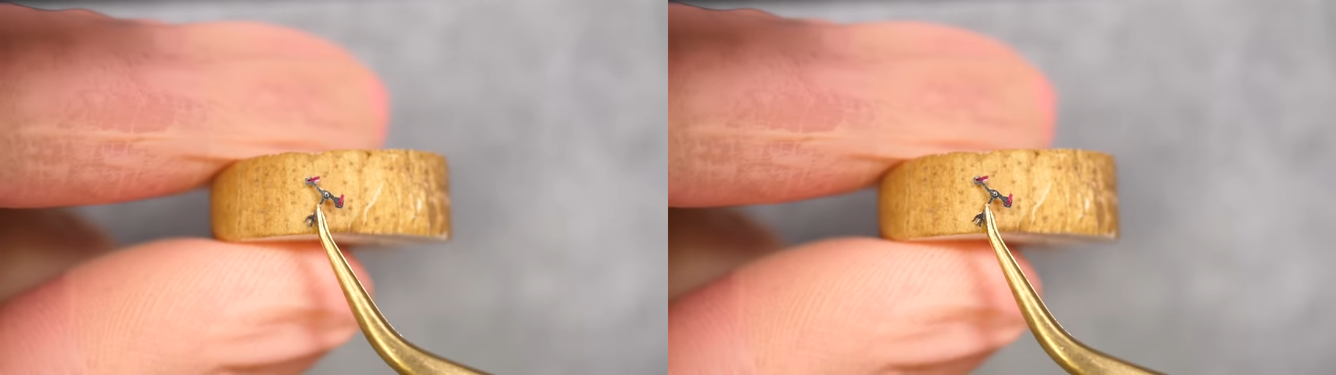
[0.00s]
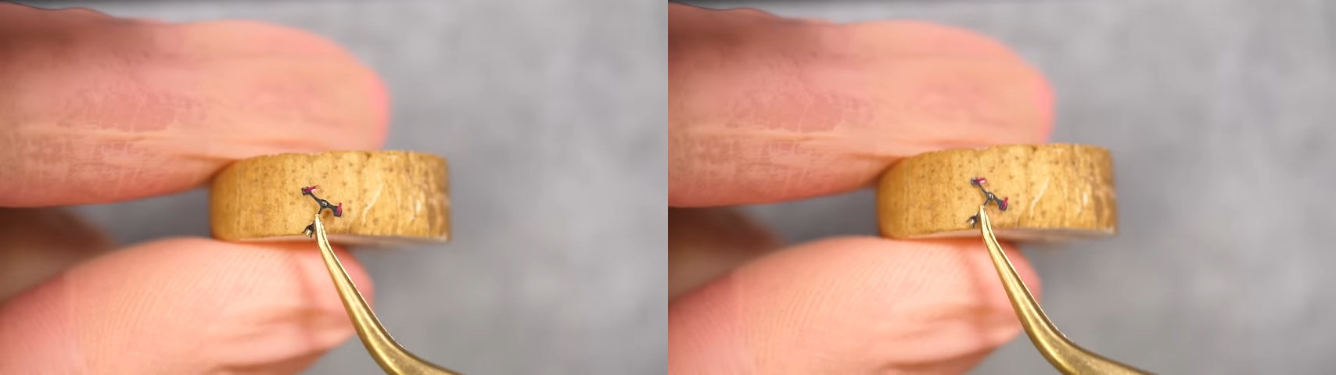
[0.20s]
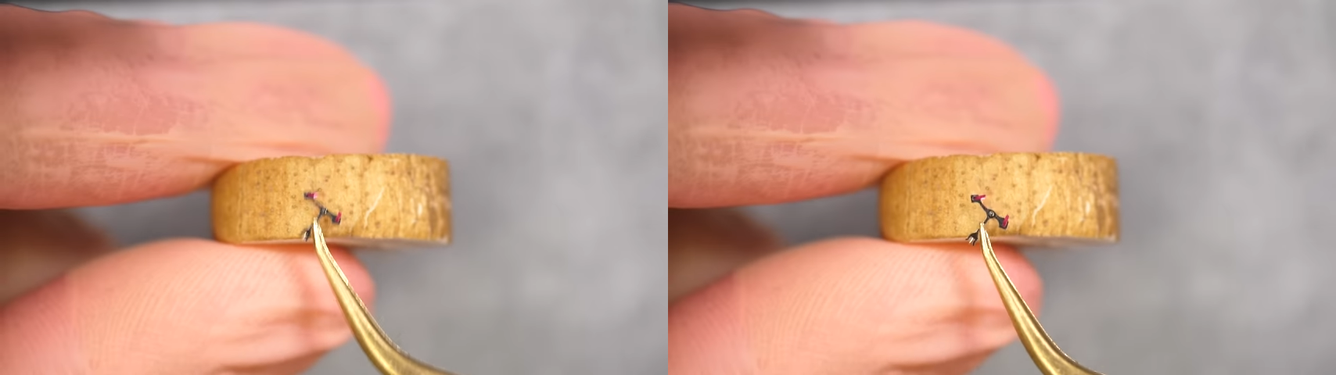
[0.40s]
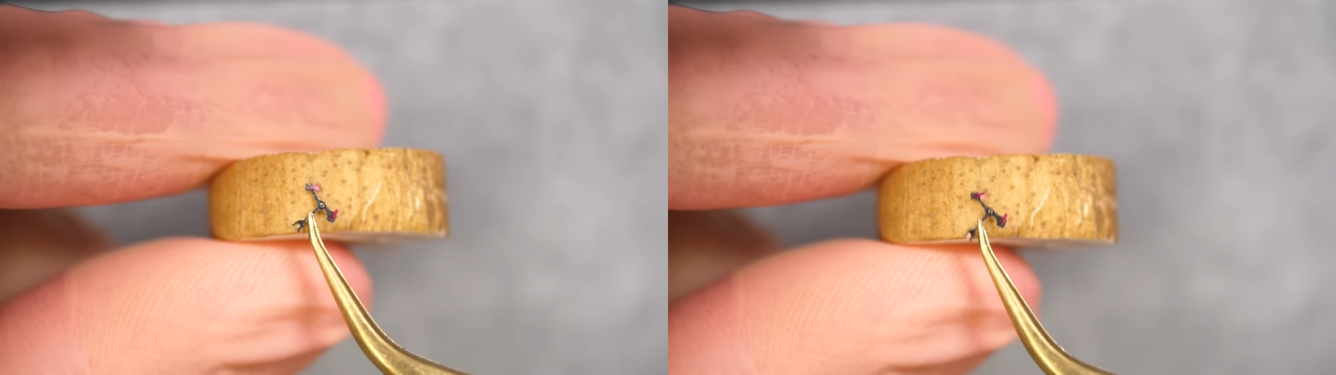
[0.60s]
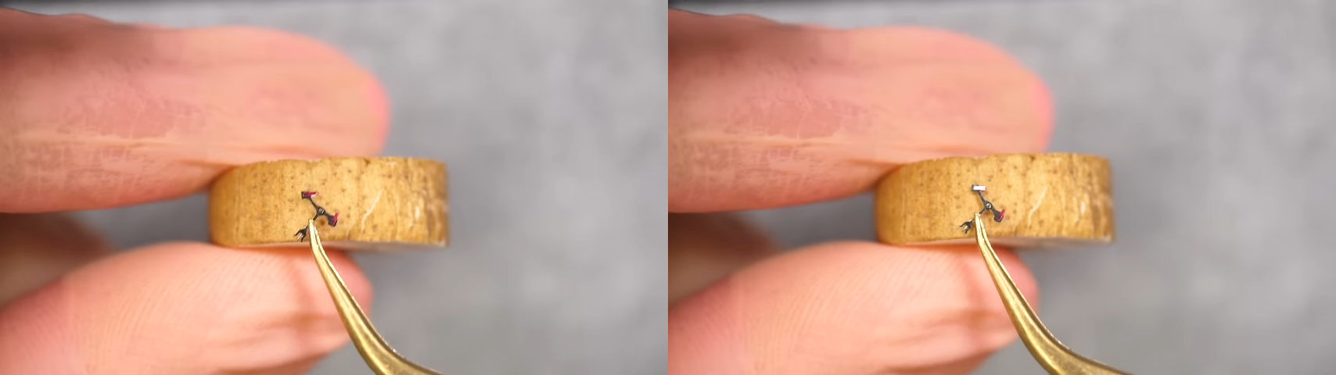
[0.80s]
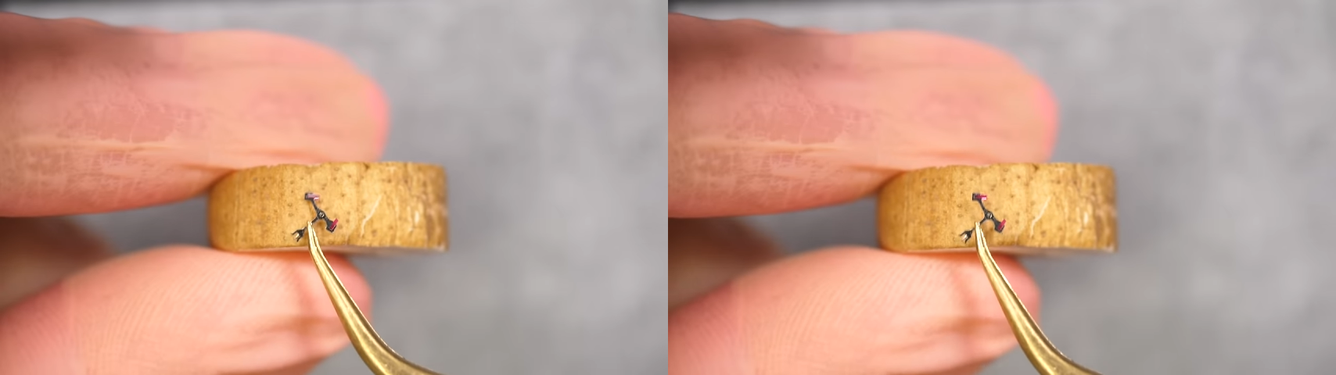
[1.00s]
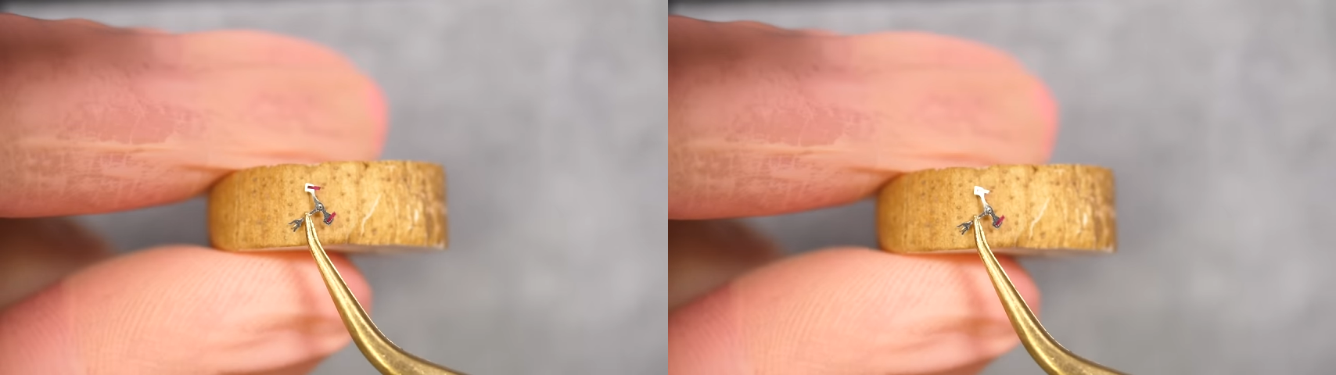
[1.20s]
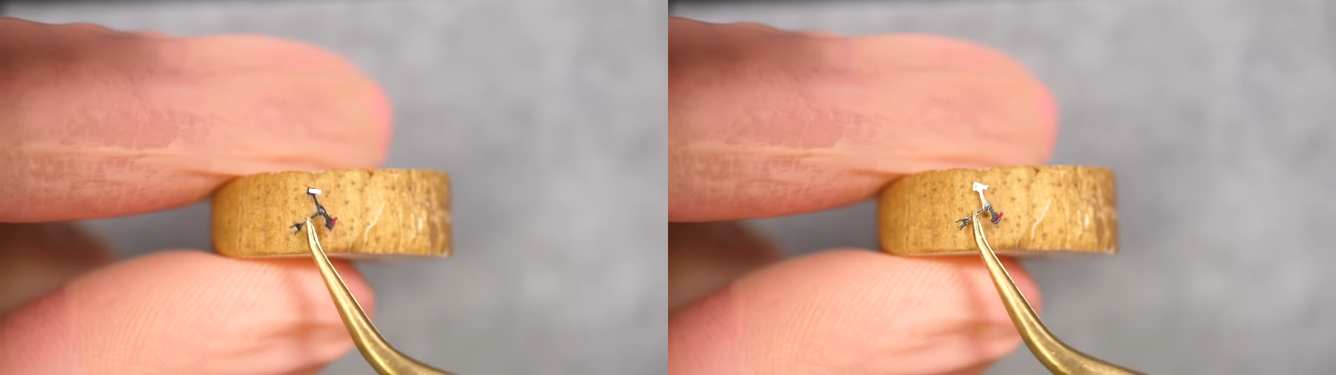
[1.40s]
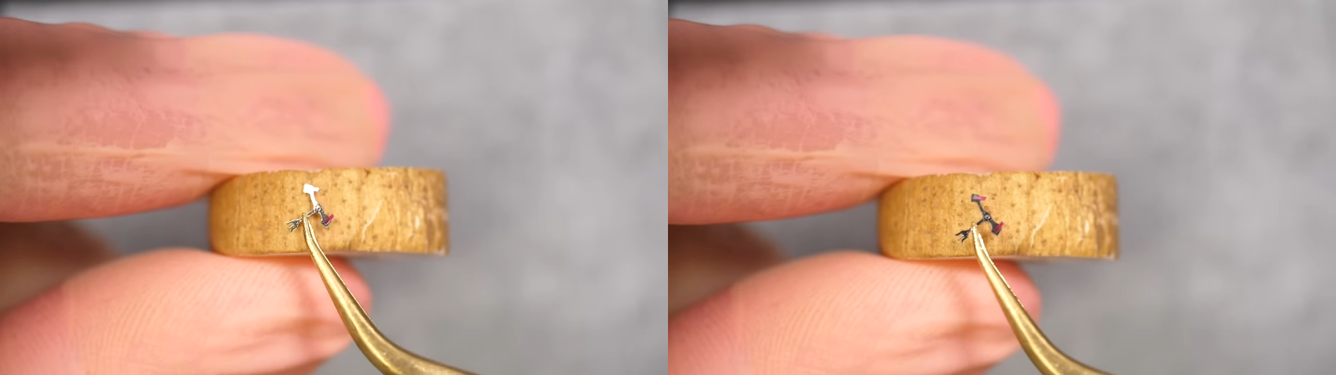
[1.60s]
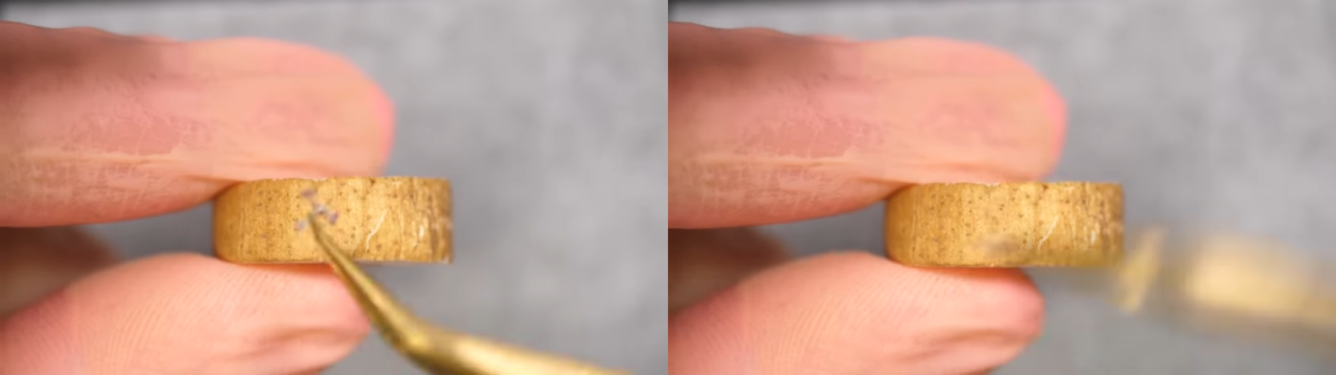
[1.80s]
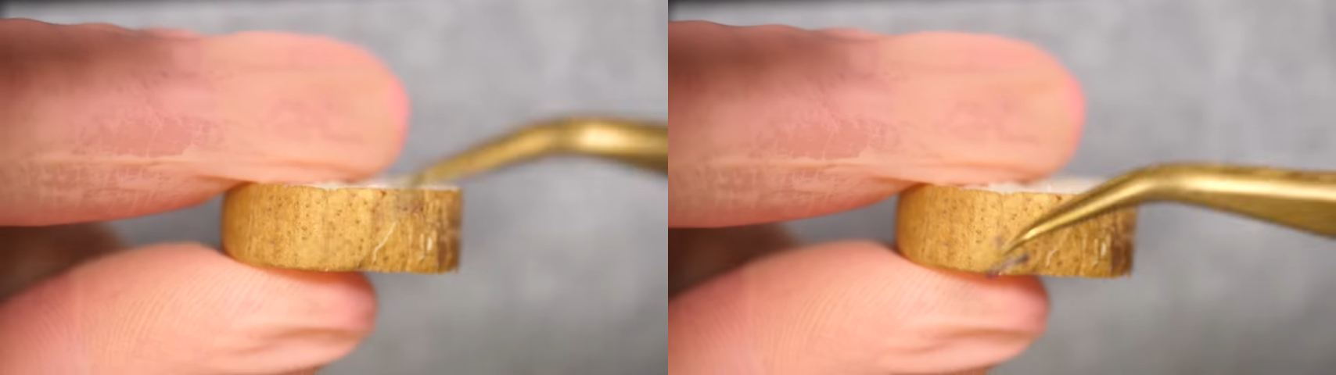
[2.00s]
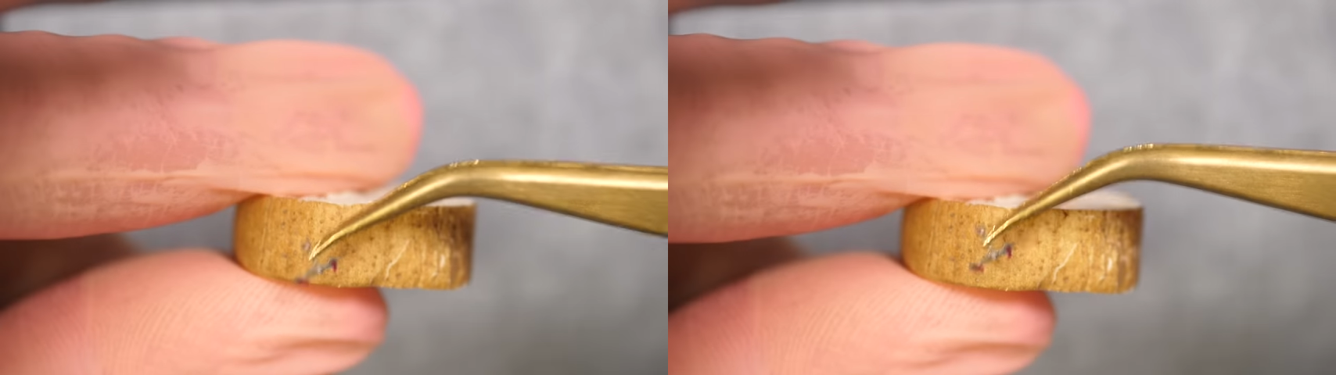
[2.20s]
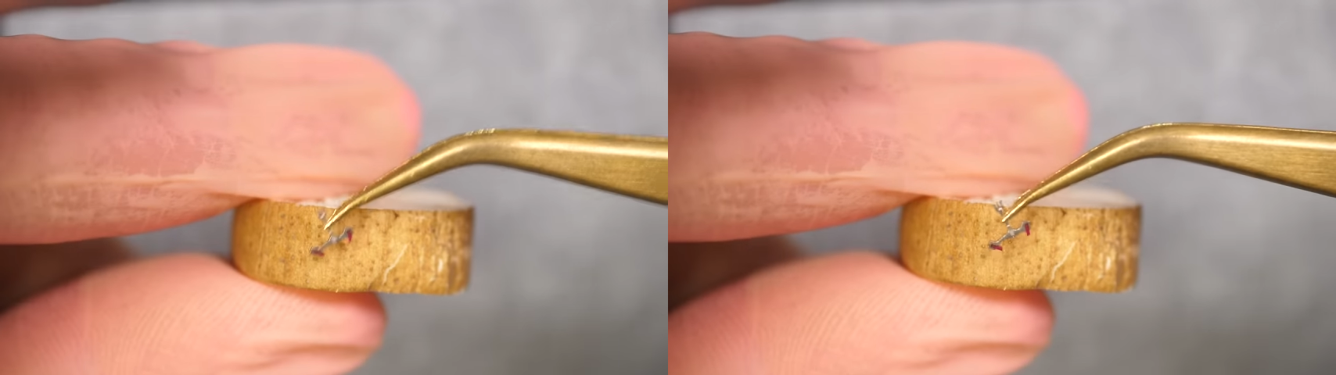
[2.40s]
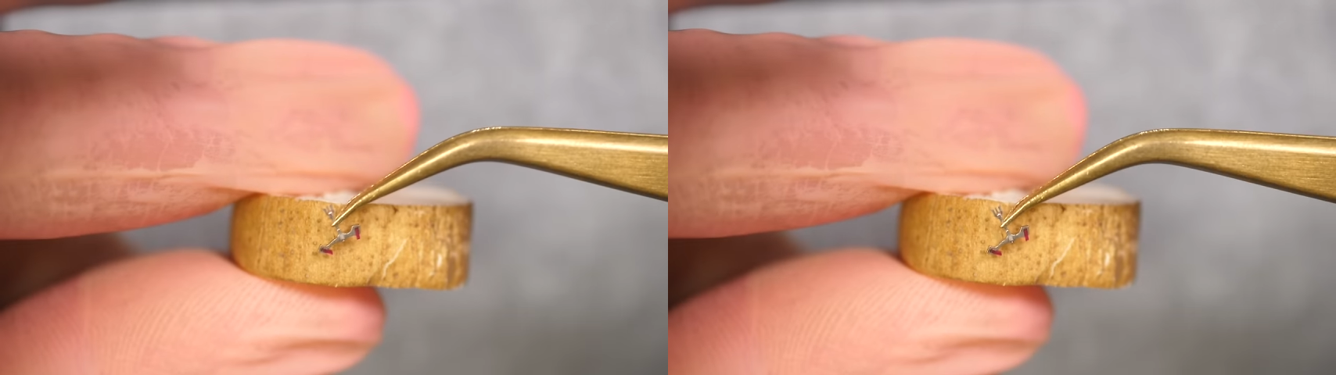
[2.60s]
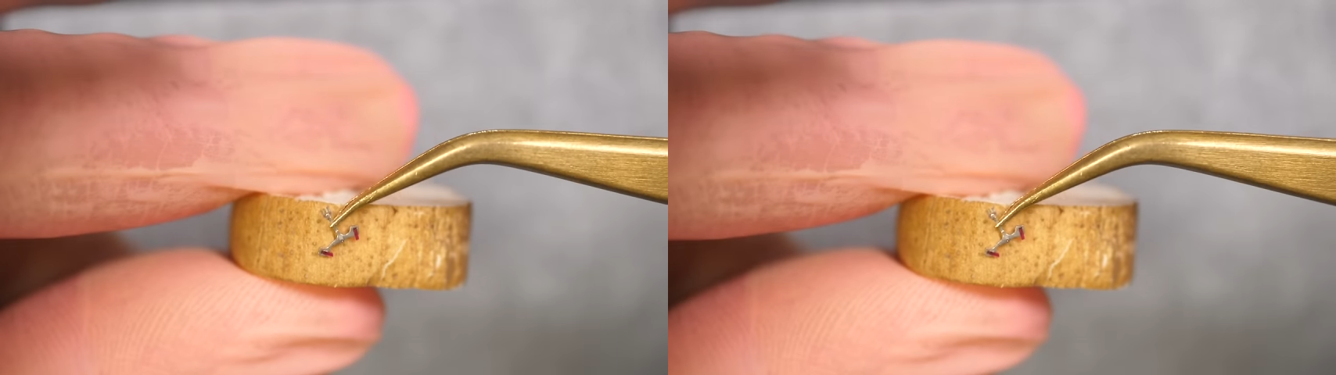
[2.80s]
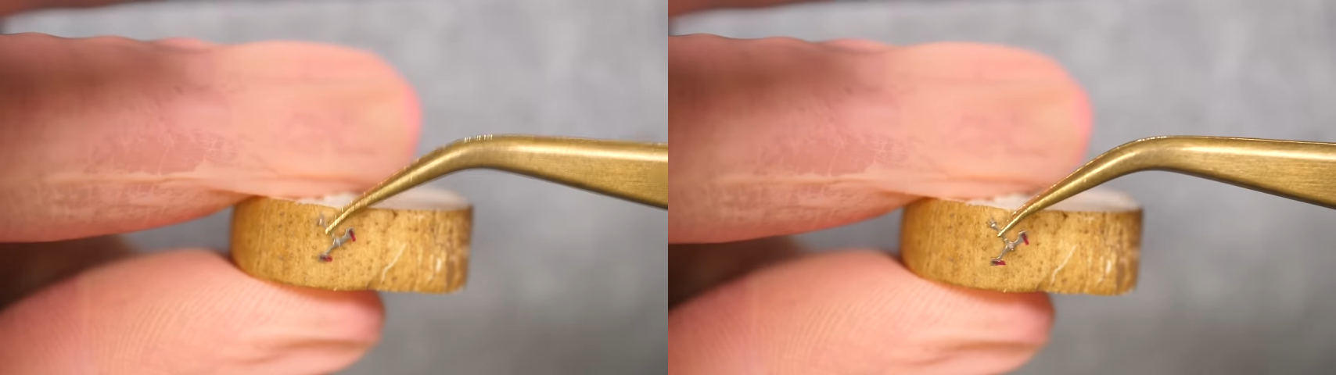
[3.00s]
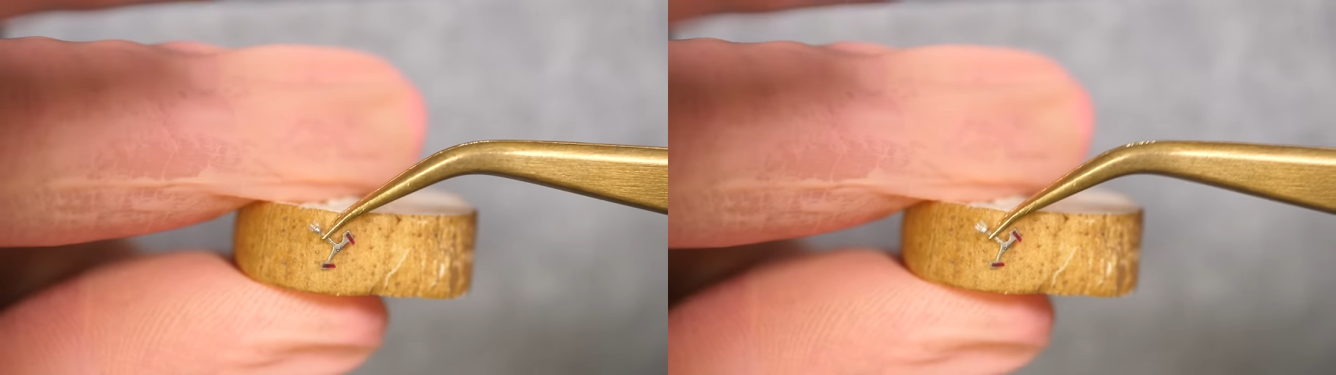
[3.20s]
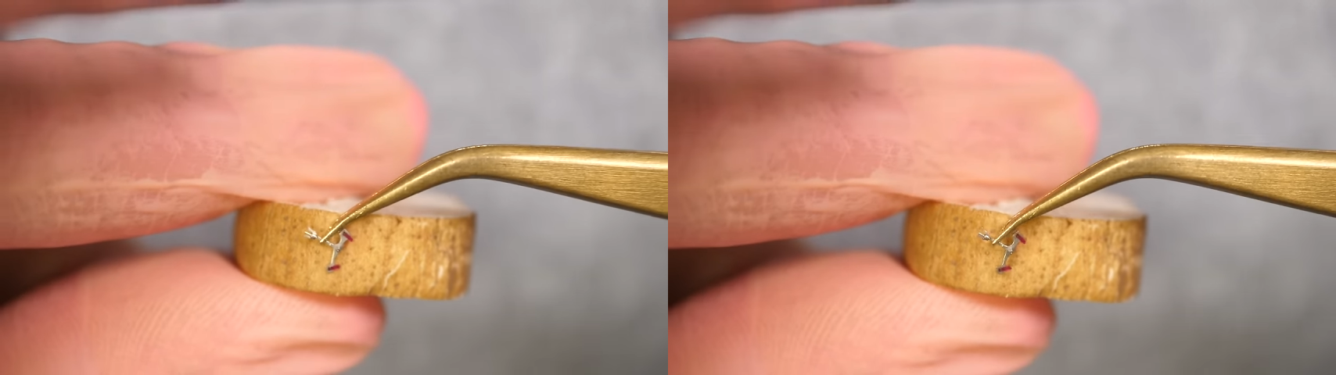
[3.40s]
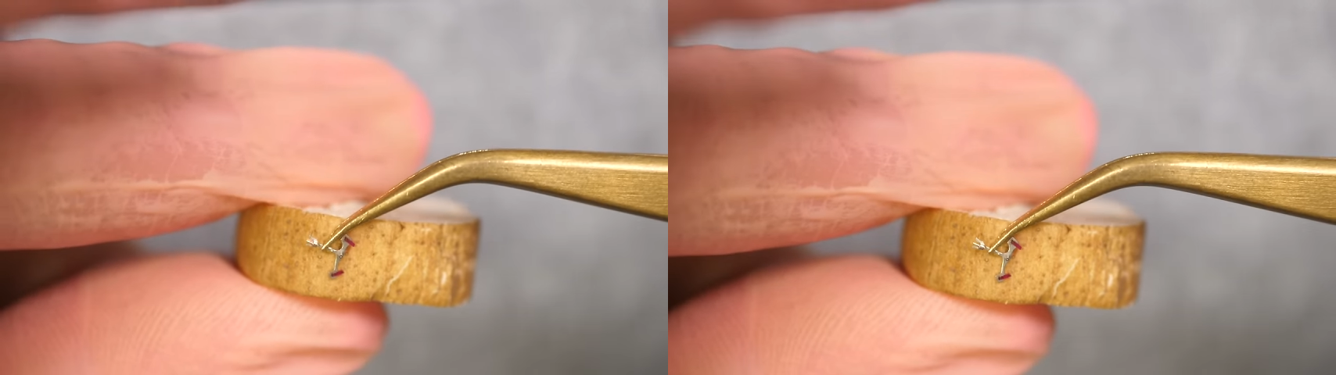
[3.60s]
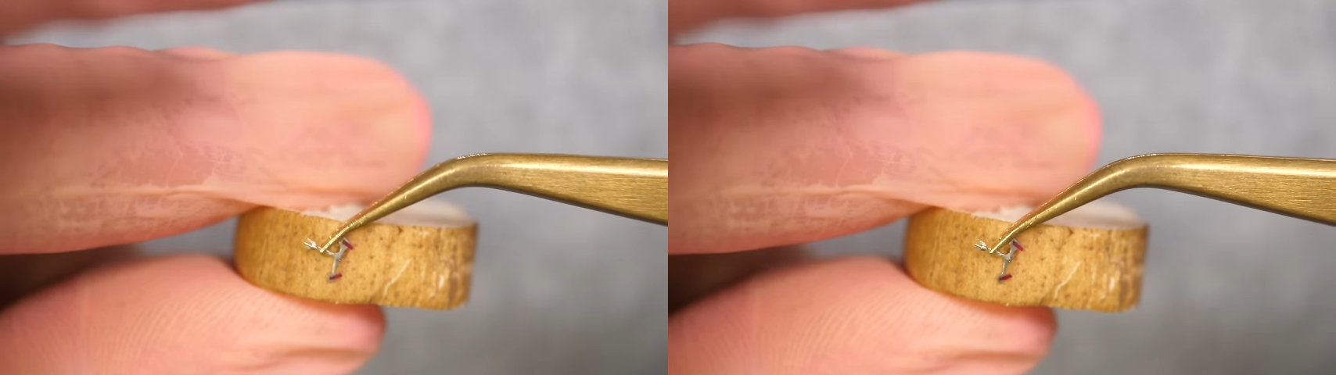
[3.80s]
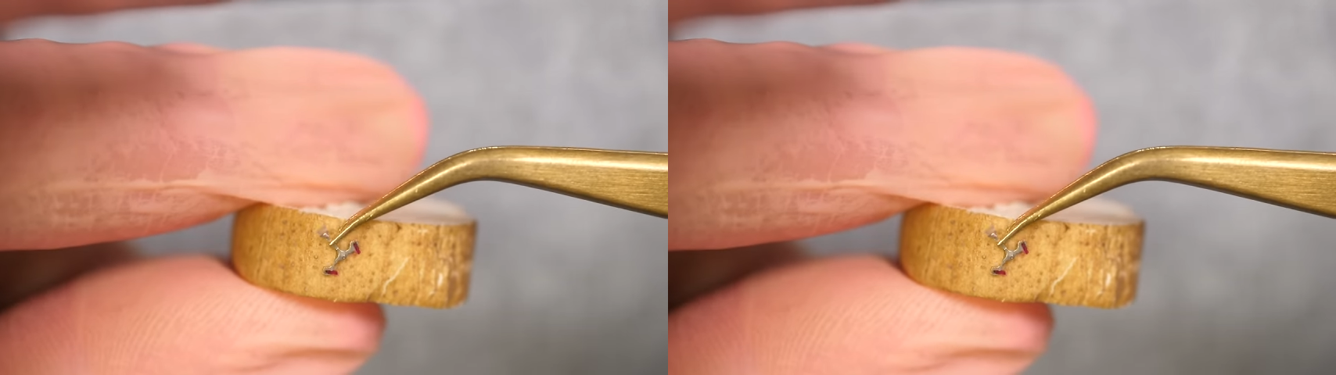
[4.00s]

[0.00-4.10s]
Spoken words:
[unreadable: no face in view]